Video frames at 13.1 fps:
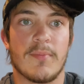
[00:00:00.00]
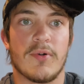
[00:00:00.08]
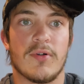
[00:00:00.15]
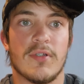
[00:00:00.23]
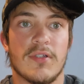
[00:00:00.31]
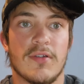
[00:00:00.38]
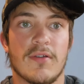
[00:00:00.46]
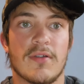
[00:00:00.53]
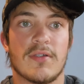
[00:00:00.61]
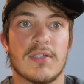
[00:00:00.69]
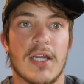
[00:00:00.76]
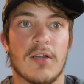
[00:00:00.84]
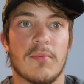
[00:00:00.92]
into the
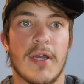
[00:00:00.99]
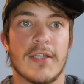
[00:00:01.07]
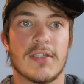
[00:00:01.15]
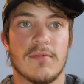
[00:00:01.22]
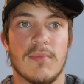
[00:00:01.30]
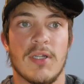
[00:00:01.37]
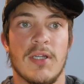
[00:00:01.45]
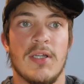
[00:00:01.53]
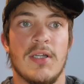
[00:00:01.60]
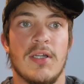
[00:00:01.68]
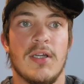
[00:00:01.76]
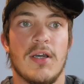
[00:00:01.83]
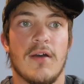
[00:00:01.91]
cytoplasm
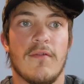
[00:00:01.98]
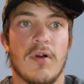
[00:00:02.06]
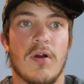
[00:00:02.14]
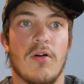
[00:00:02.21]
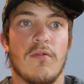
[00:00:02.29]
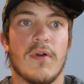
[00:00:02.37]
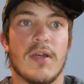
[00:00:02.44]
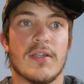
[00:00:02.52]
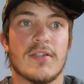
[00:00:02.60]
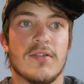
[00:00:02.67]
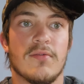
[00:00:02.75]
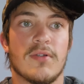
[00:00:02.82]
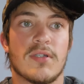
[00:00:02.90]
of the ova as
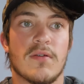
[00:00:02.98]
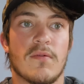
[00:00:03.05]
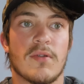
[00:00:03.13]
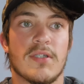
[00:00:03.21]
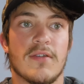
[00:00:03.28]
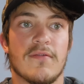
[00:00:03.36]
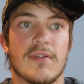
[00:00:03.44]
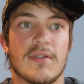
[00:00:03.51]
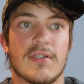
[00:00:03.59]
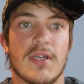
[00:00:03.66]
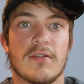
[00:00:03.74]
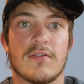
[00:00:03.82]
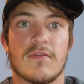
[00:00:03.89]
soon as she receives the
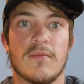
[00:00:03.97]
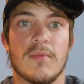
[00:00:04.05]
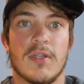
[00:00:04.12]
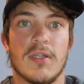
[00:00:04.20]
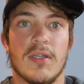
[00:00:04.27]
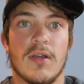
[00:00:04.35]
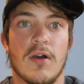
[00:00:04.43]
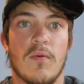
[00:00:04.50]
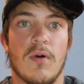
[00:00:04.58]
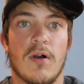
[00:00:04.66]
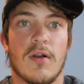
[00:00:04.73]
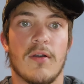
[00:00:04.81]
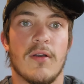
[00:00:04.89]
cells from the OR.